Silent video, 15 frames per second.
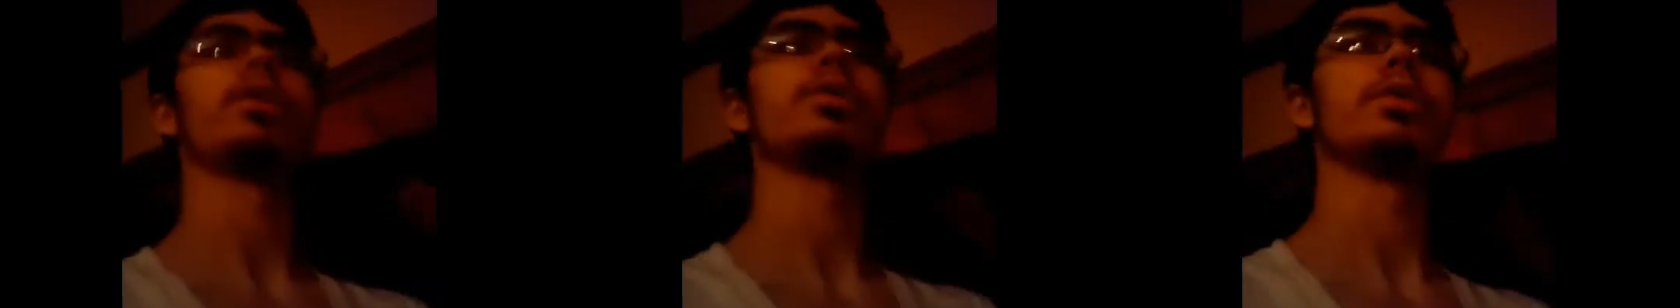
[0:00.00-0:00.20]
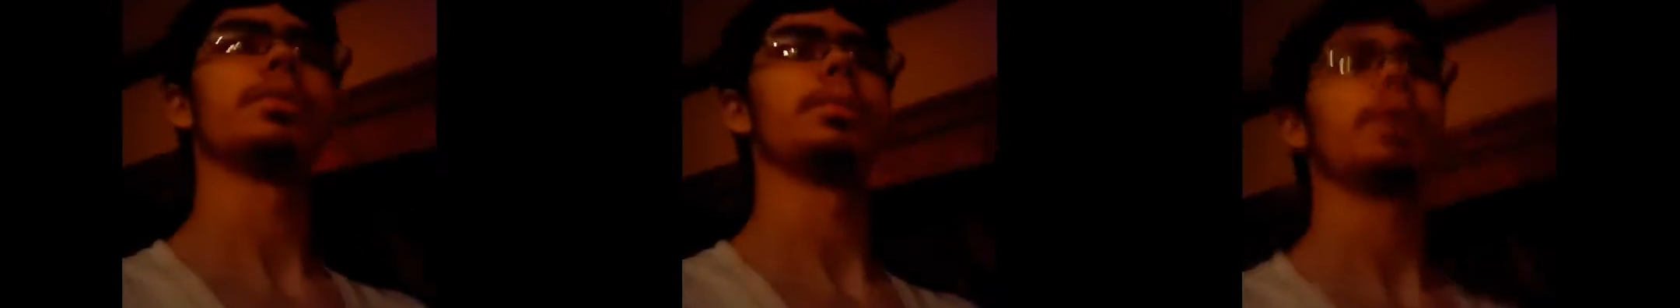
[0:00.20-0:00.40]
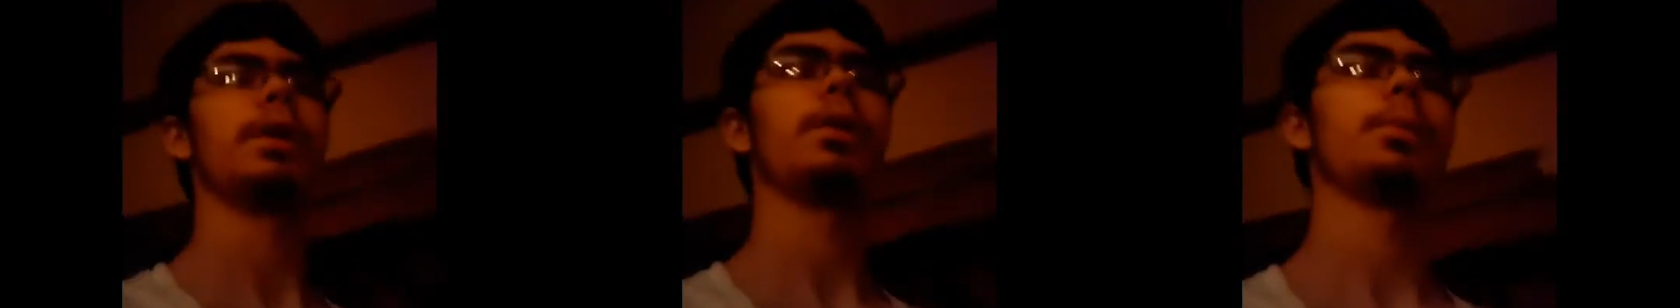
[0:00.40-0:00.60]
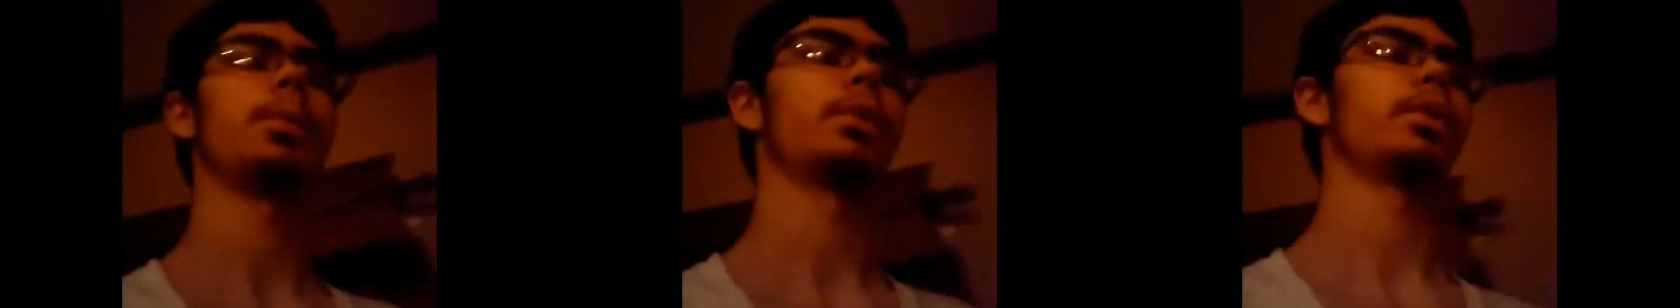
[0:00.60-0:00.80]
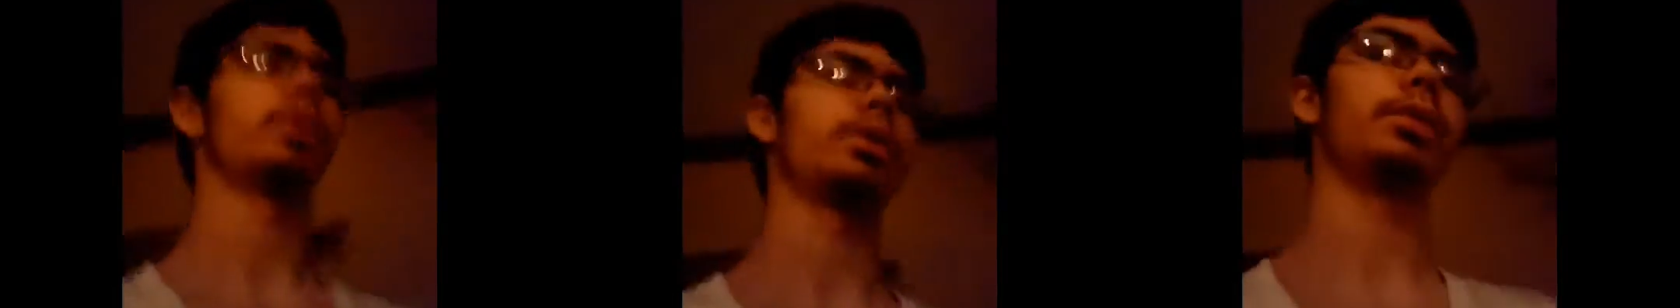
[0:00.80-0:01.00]
also be
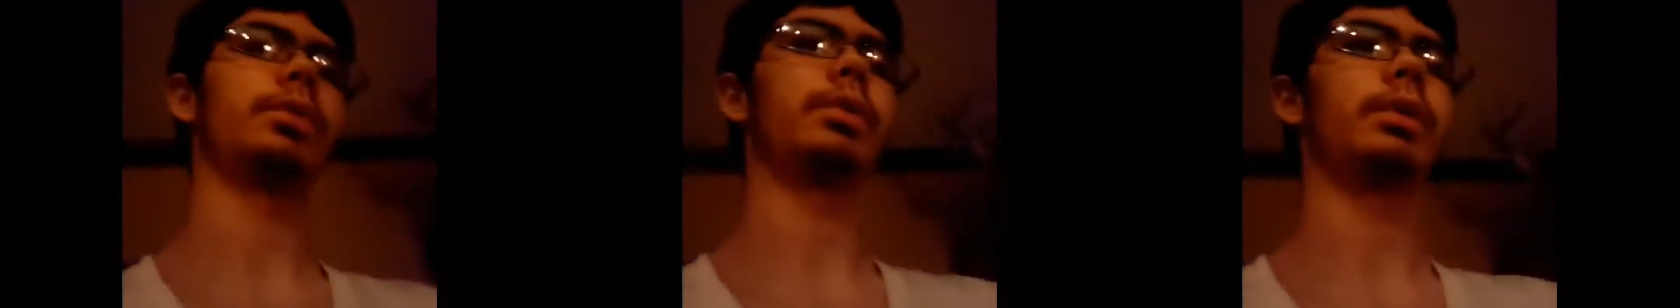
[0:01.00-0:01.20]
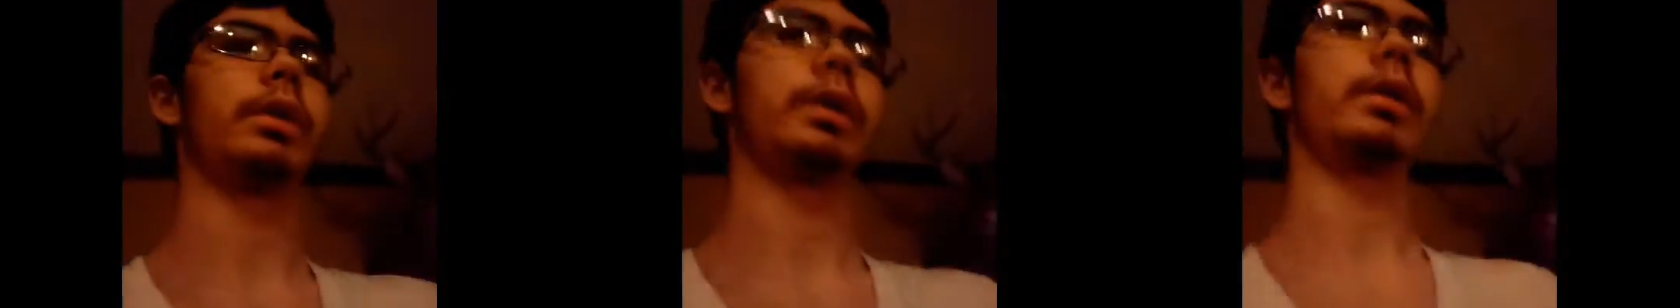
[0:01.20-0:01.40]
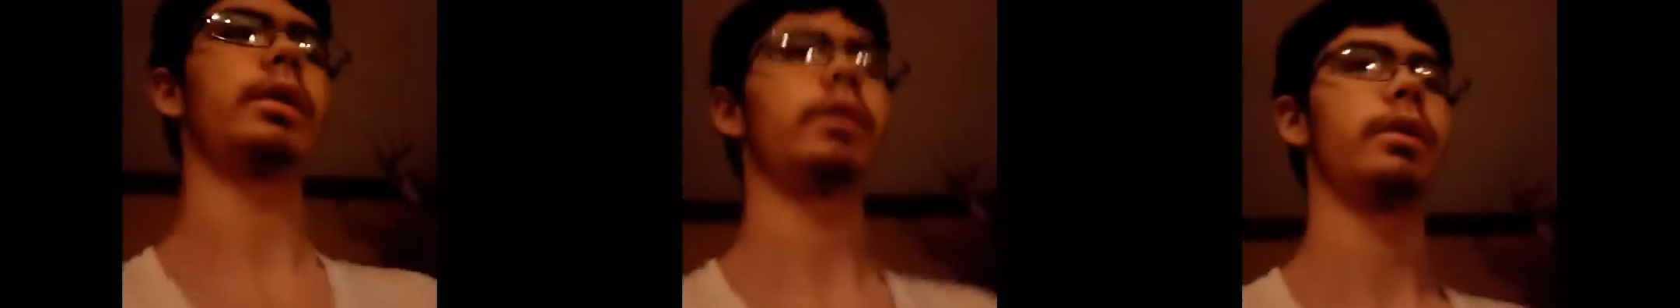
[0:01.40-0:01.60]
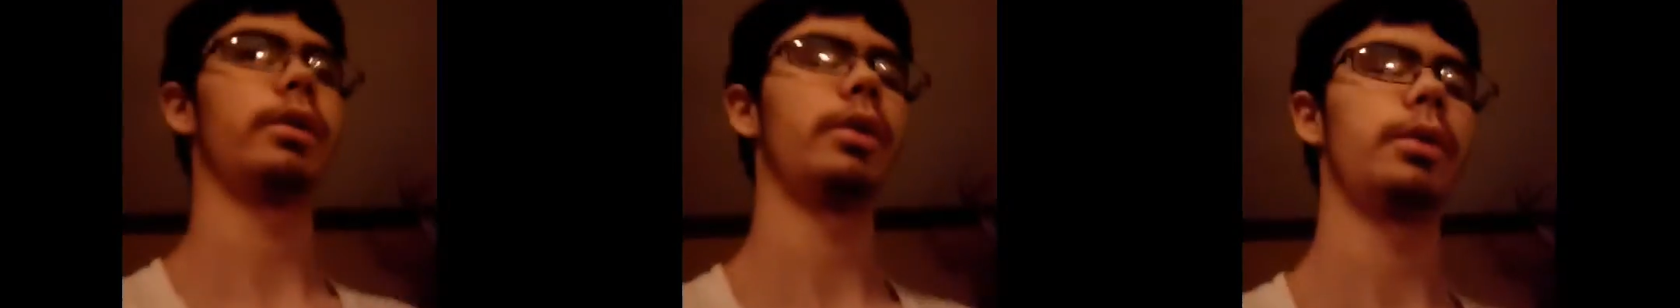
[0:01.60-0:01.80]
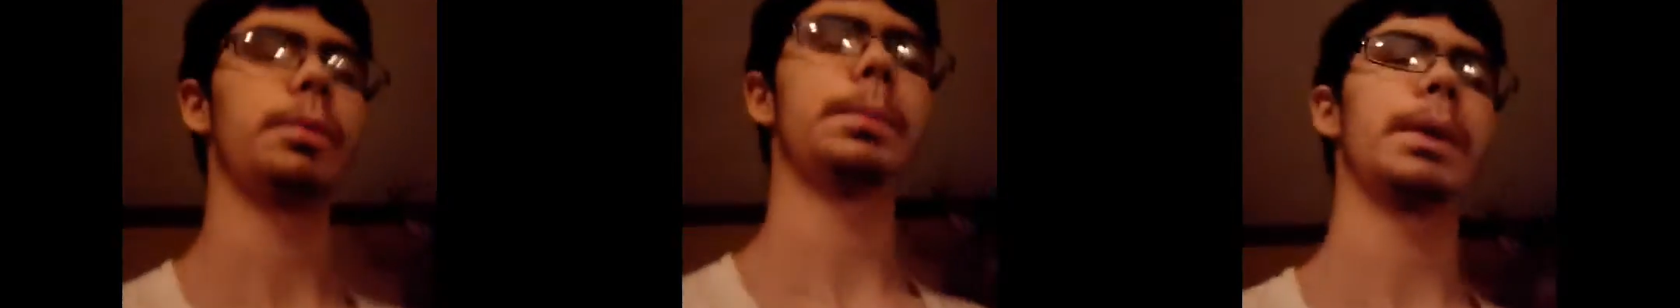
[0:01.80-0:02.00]
able to
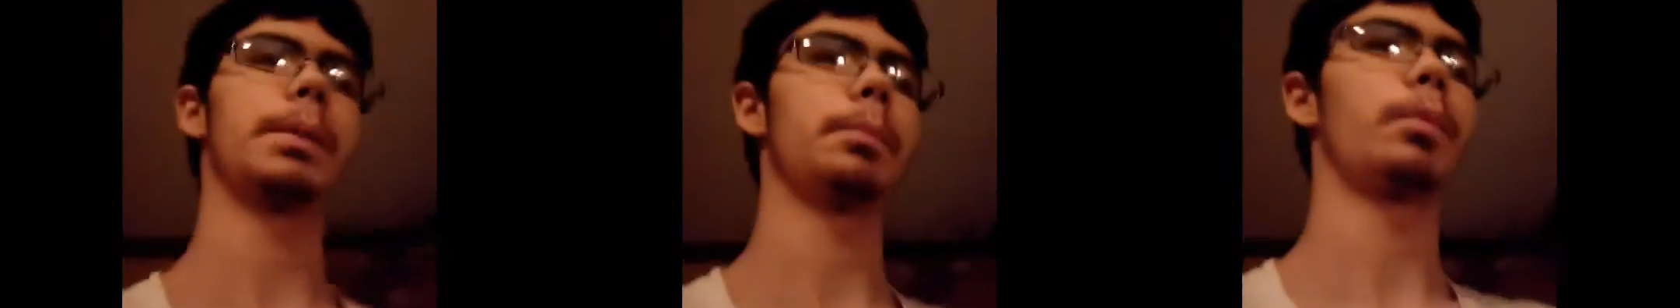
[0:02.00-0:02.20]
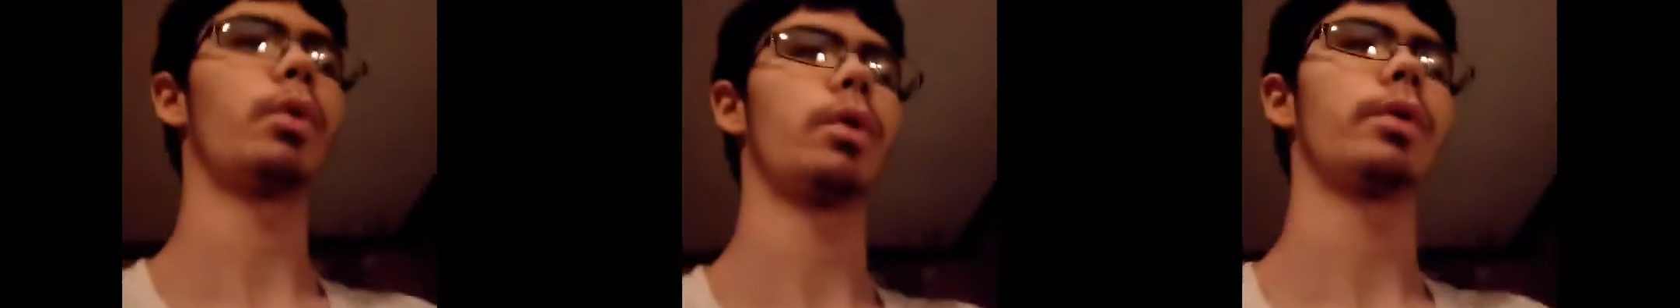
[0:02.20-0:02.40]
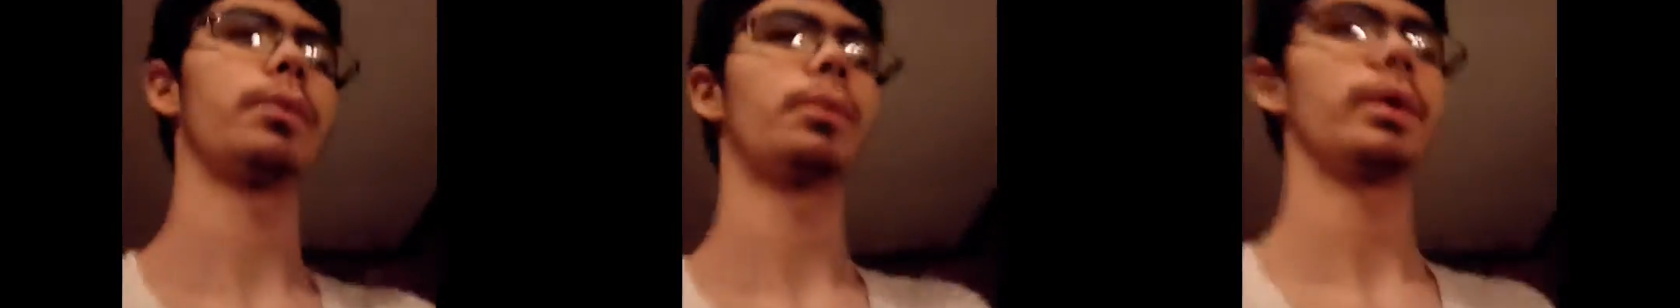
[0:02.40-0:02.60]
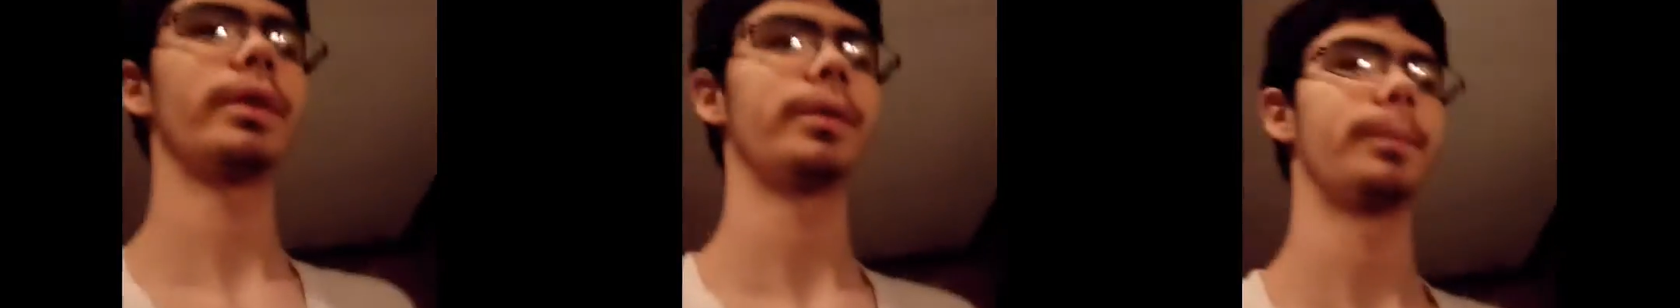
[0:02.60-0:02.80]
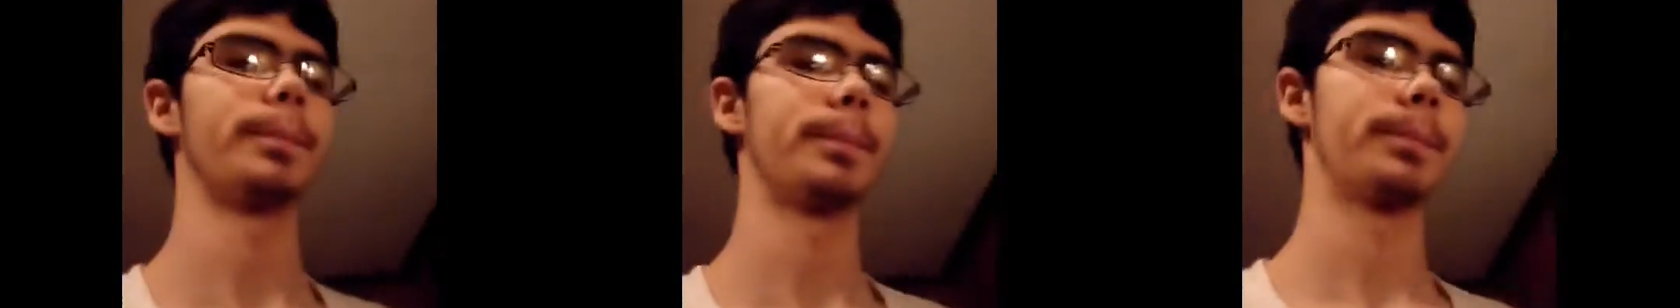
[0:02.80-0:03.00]
do a bit more
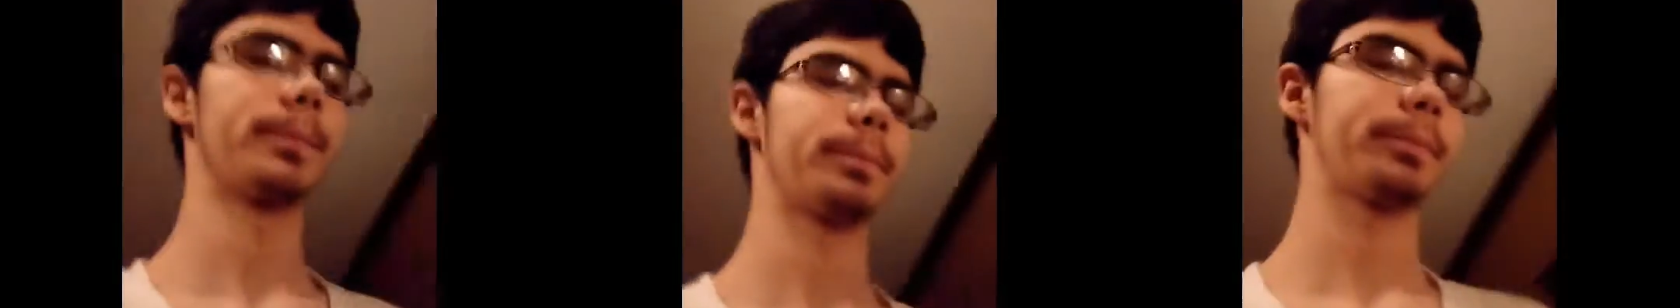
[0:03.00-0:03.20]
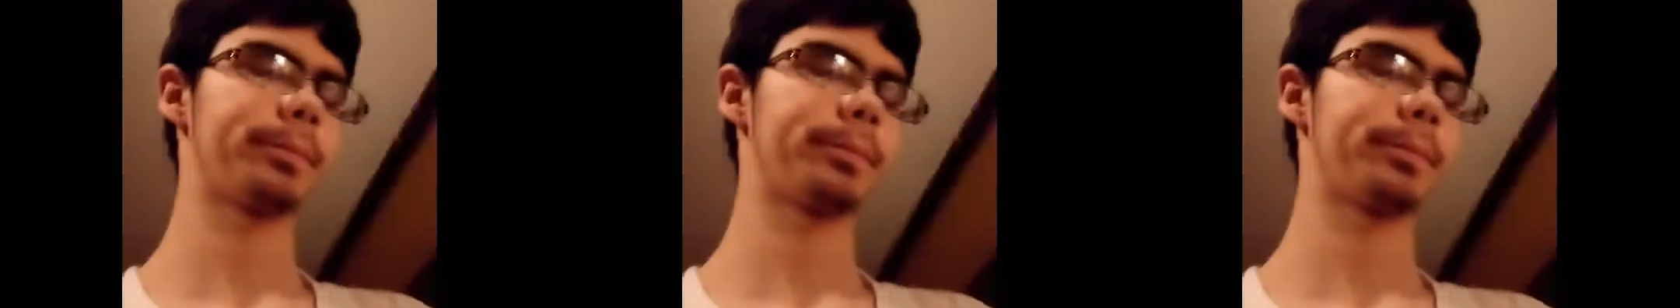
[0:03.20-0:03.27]
with them.